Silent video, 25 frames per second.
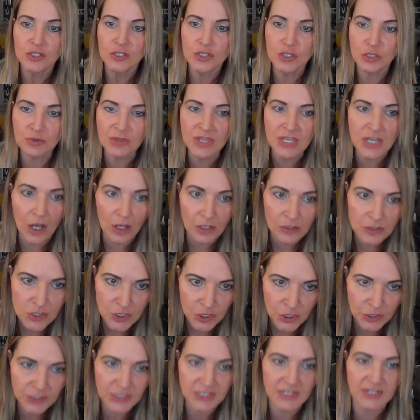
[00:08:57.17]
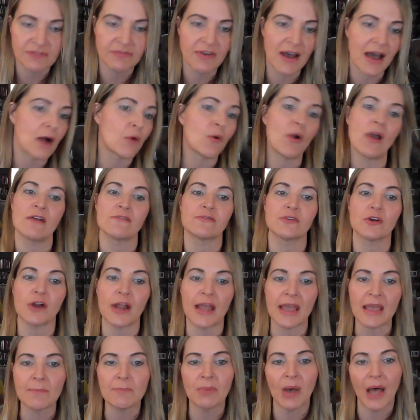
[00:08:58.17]
To the alternative, however,
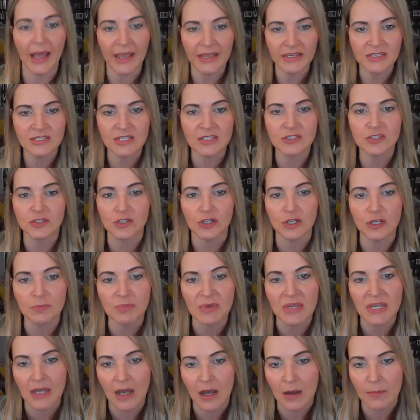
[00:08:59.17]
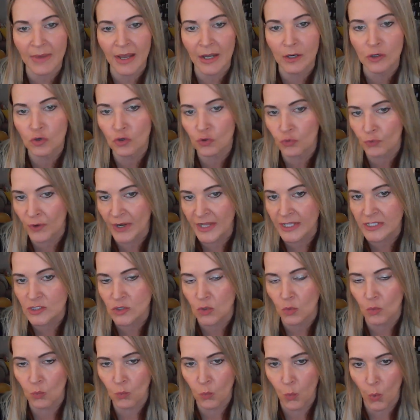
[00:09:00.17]
a Pisces could become a great
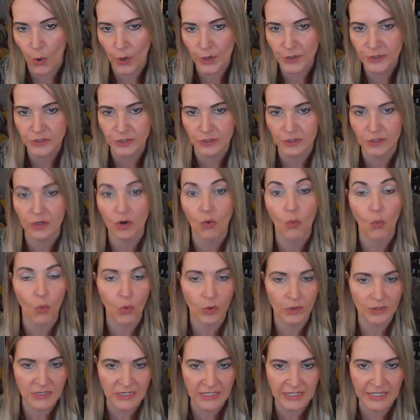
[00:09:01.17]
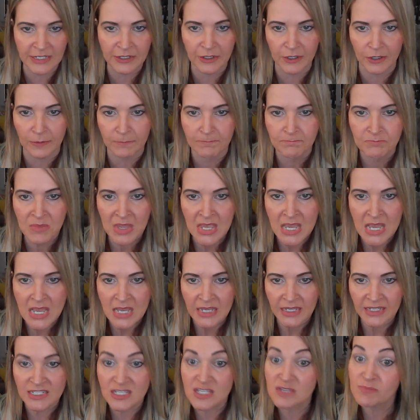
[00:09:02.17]
warrior or leader
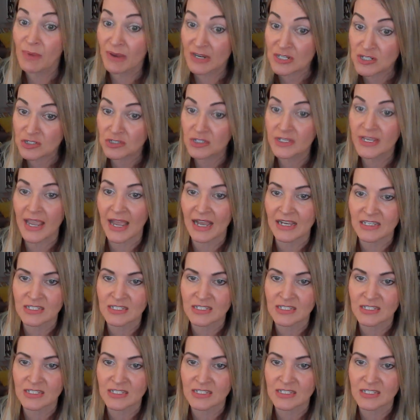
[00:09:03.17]
especially